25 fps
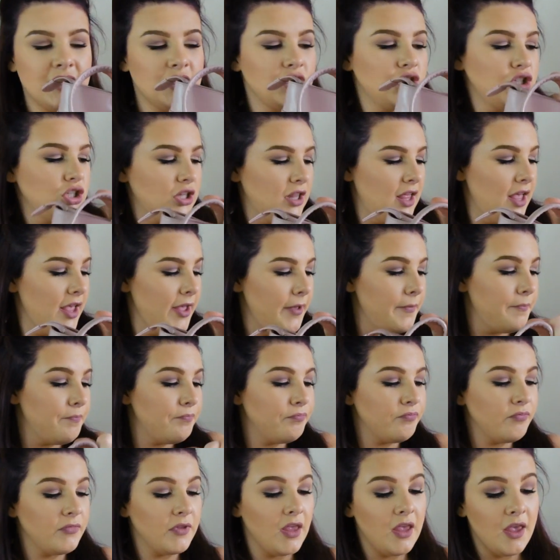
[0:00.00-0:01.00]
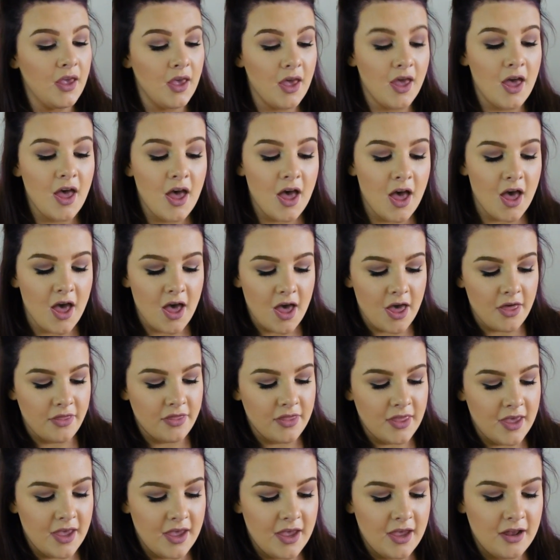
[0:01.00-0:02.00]
actually.
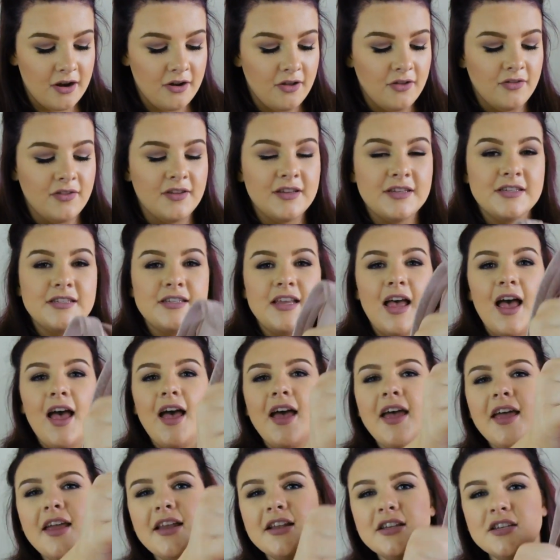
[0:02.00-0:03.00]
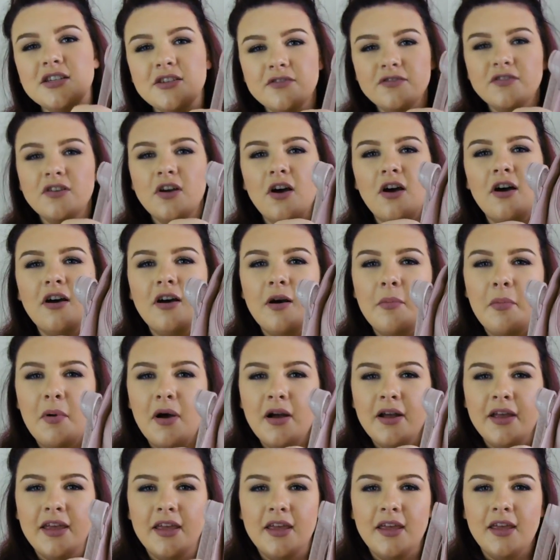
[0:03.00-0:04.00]
And then on the sides you've got a
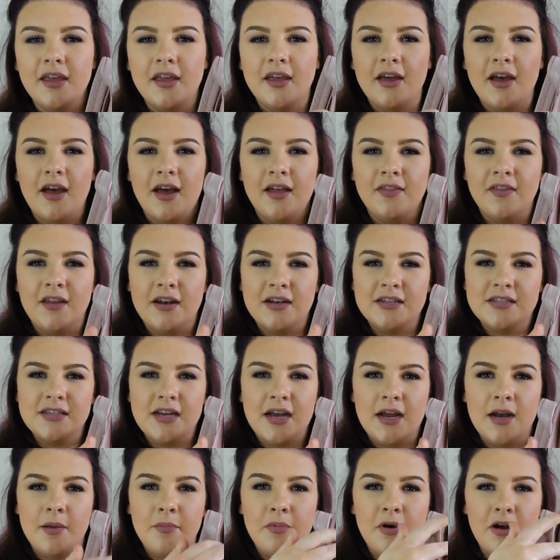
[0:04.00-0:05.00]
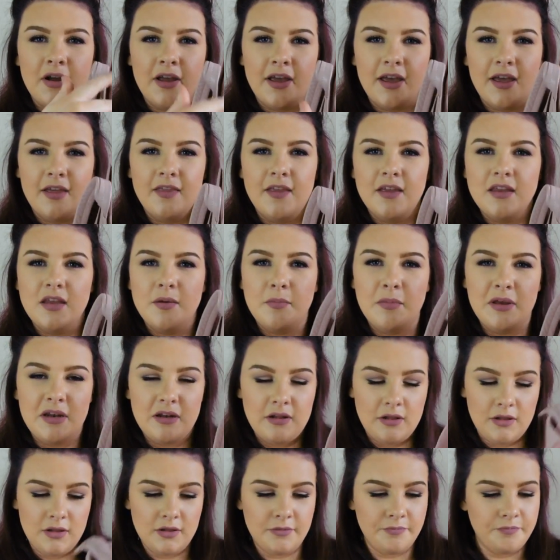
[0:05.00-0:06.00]
pocket here and then a tiny pocket and then your
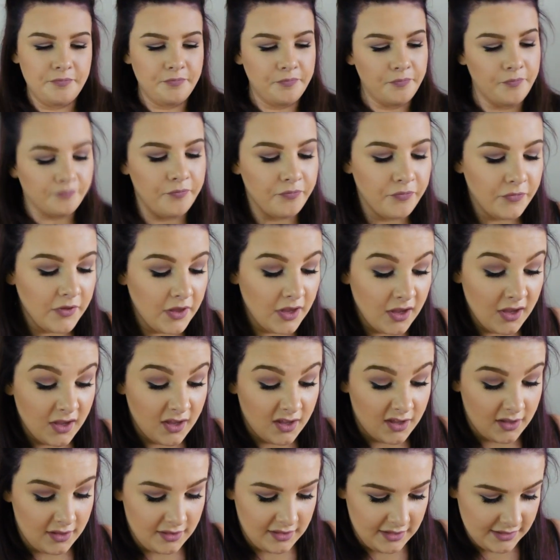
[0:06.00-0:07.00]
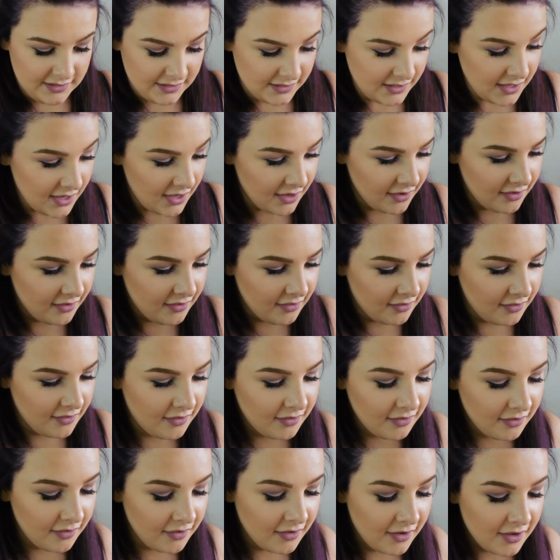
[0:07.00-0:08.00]
middle. And that's
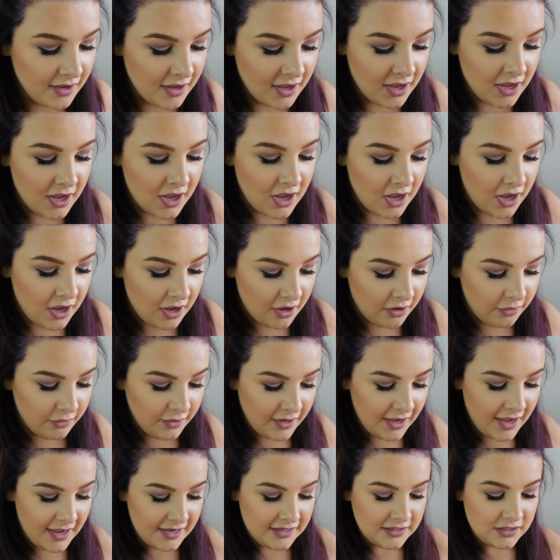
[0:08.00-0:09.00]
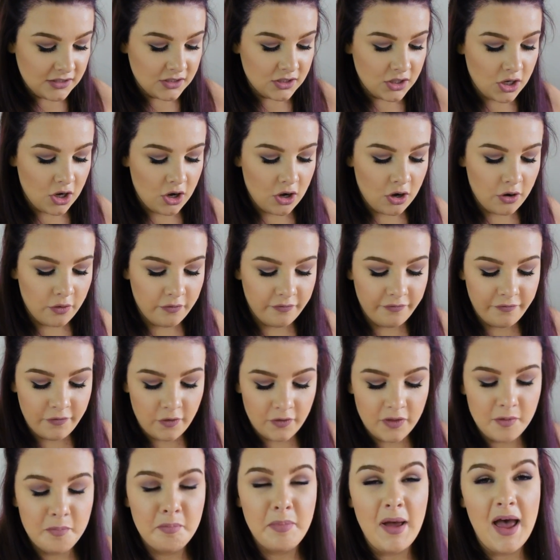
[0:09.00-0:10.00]
it. Okay, so
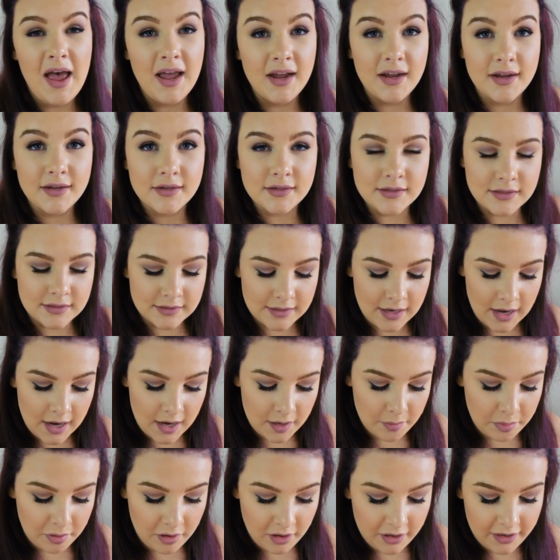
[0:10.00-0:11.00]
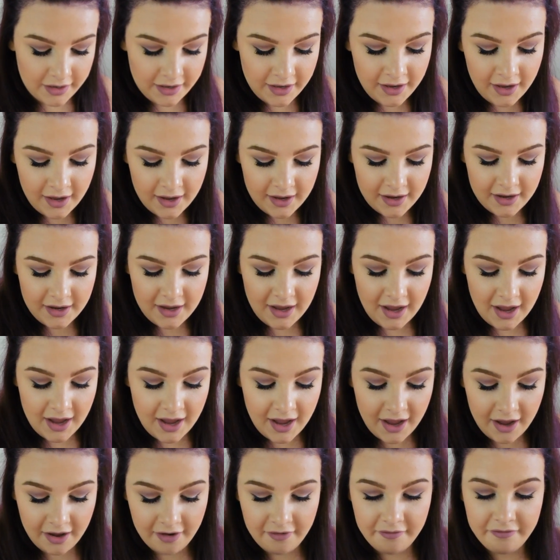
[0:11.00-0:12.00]
for the back side pocket I
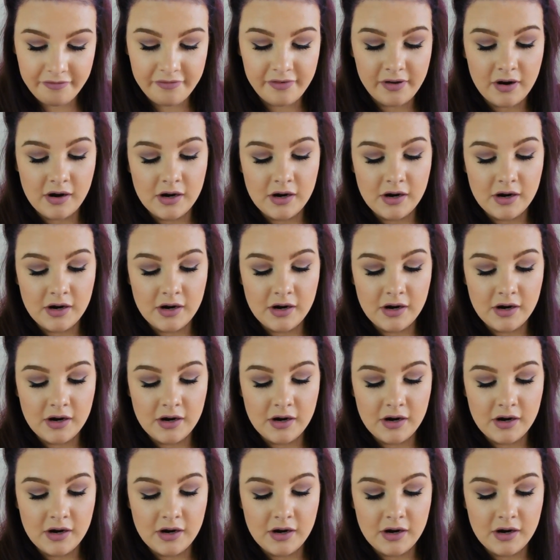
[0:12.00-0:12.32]
have